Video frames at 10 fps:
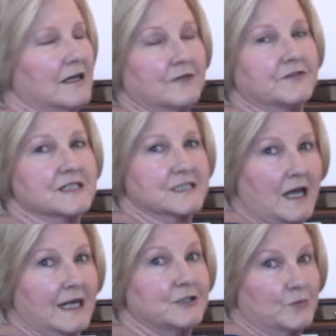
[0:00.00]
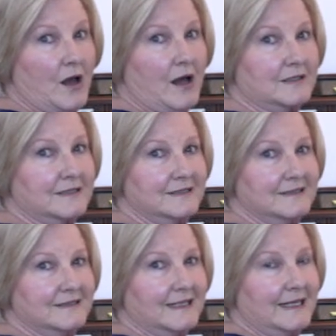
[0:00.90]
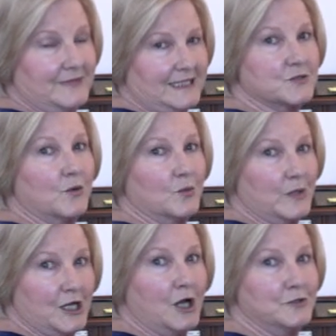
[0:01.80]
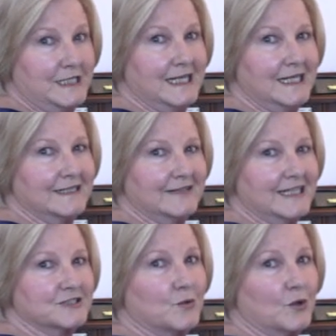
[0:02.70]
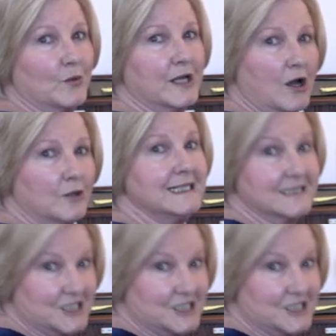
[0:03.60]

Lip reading: of the solid rock, and that's what we all need, and that's what we all need to